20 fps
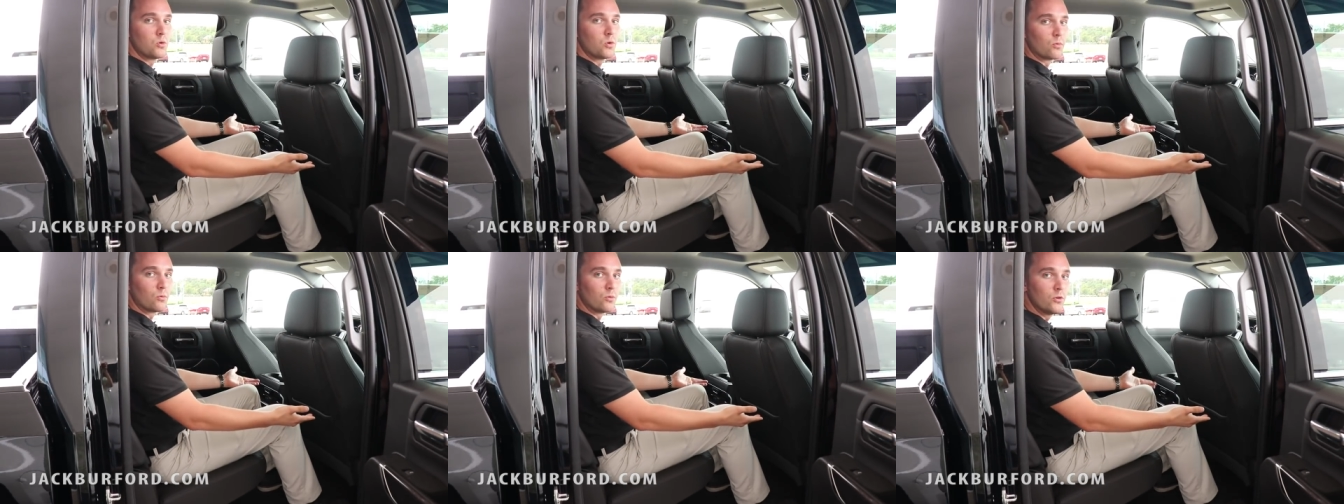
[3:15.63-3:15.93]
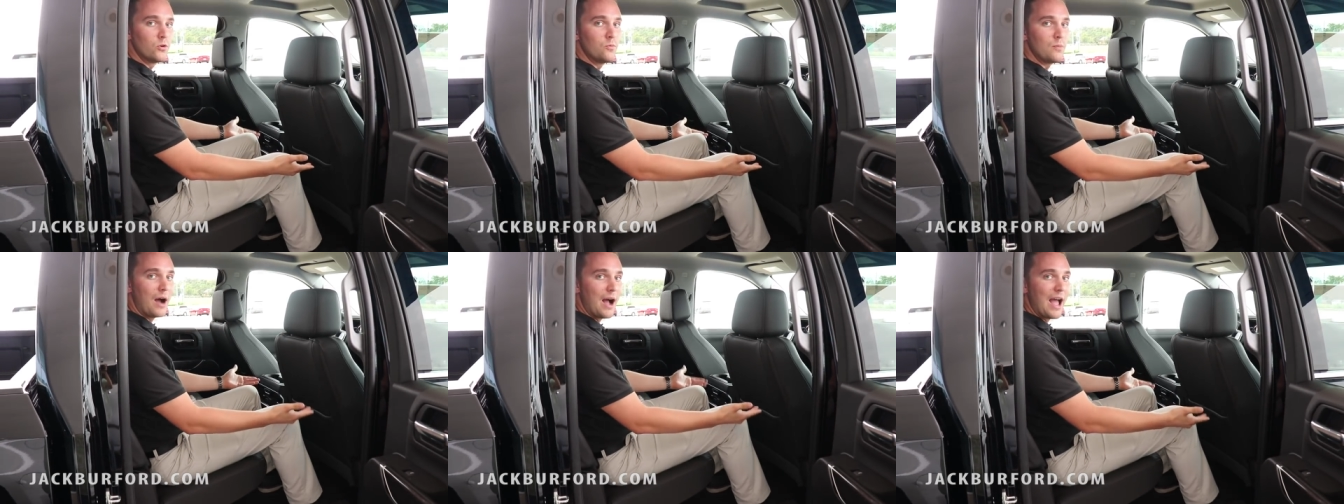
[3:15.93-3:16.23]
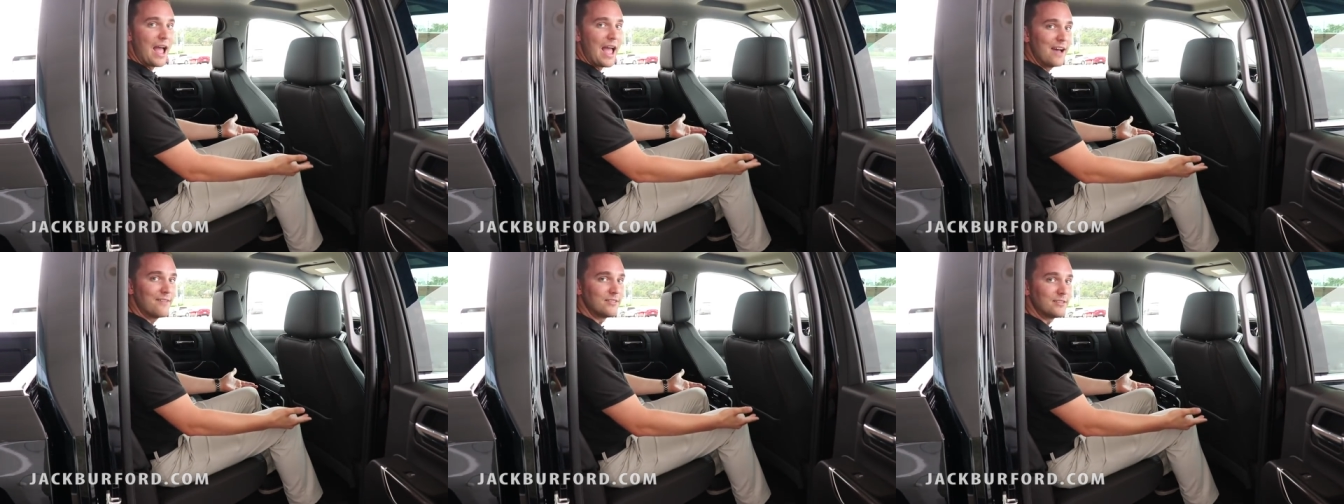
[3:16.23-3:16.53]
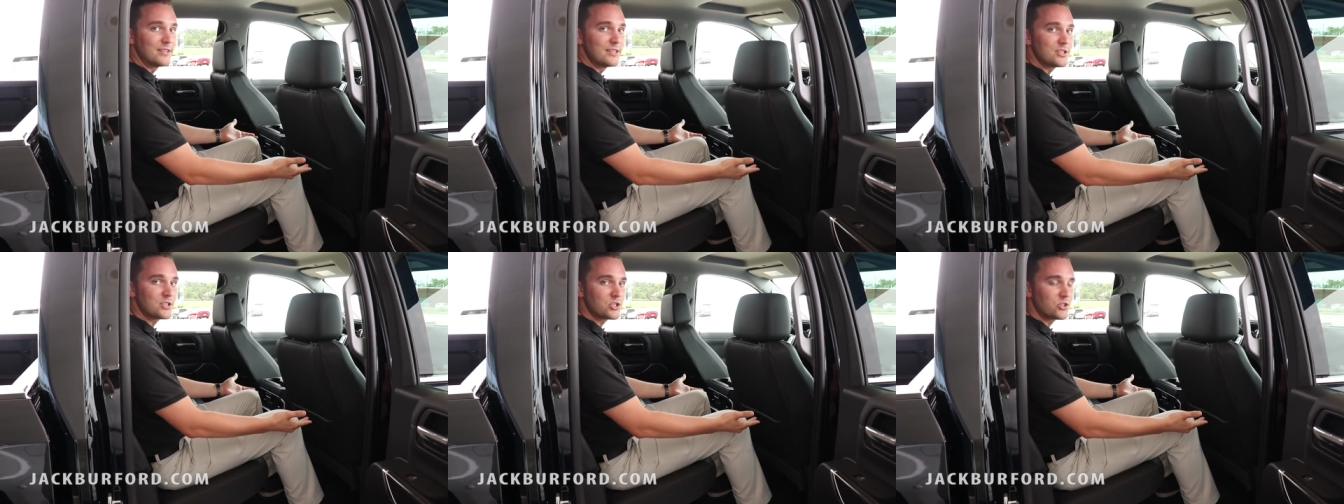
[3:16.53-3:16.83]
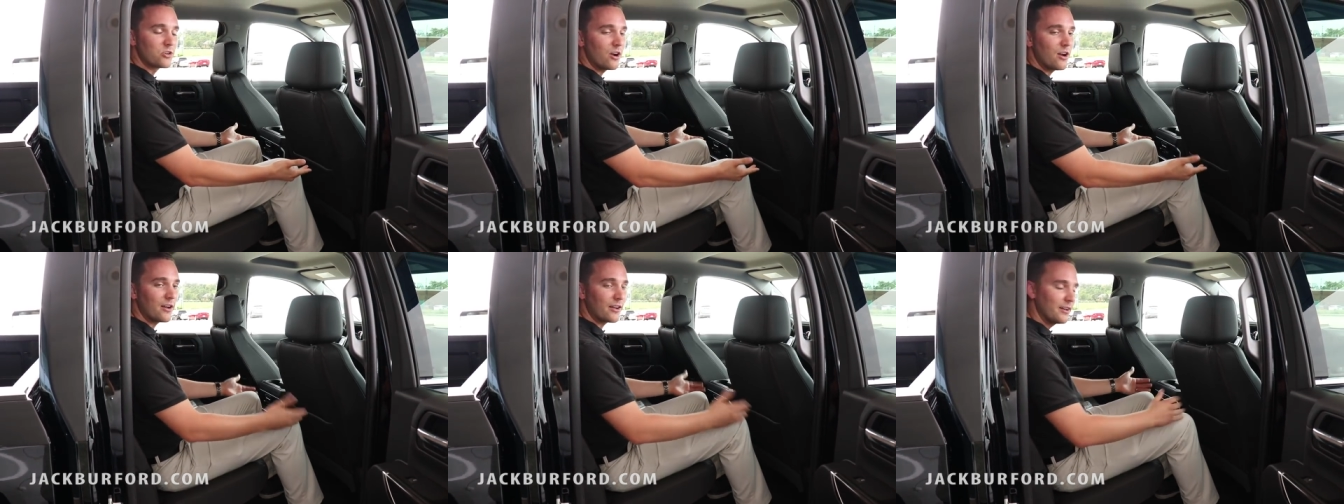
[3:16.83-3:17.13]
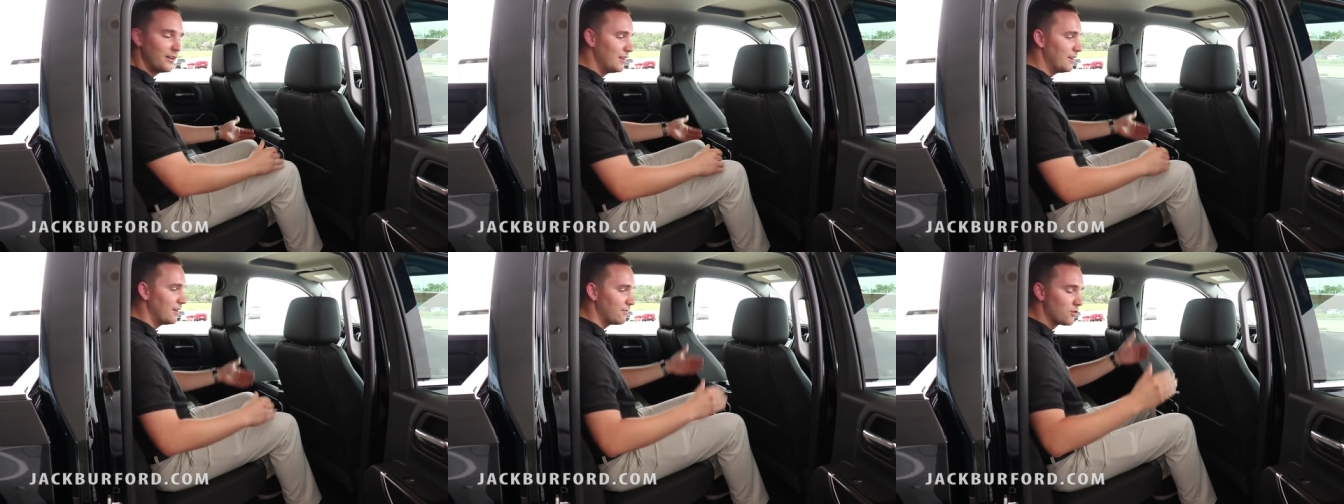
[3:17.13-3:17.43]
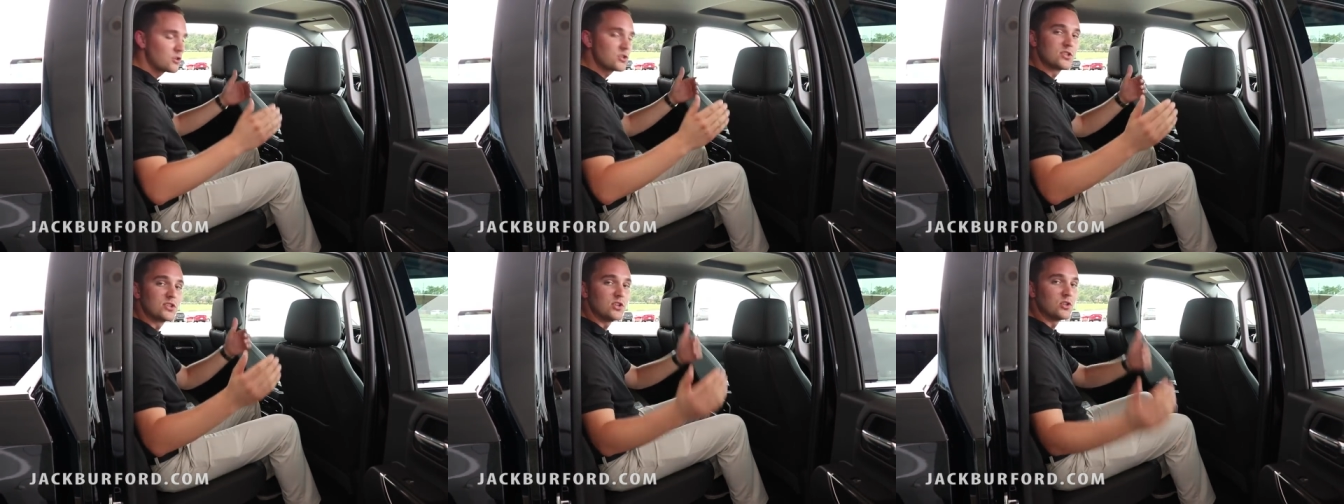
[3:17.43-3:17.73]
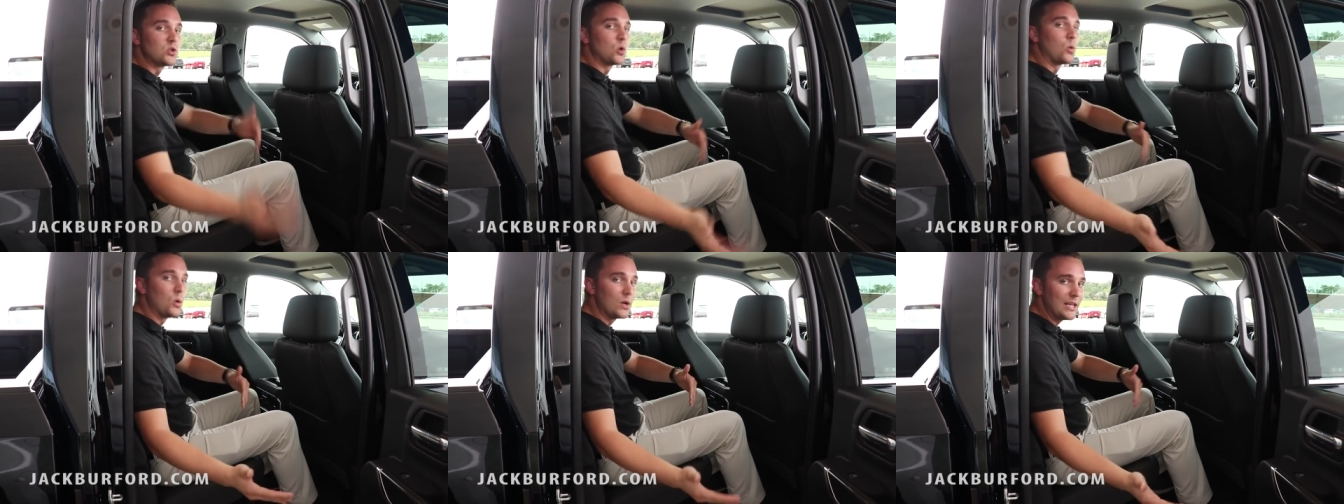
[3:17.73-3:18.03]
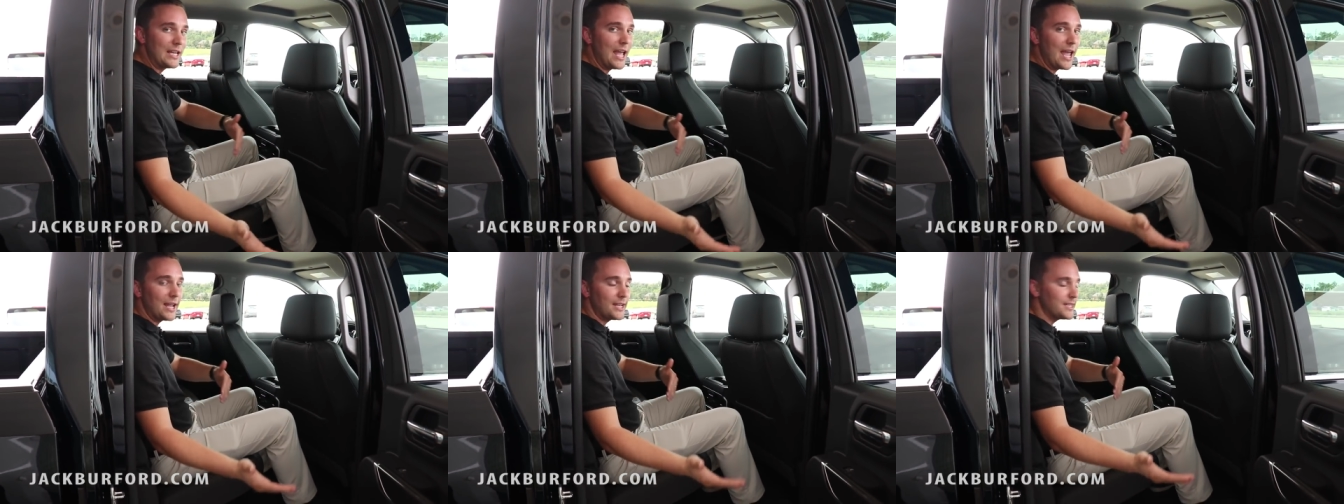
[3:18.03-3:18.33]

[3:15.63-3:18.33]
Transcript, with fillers: more room I have in this truck versus the twenty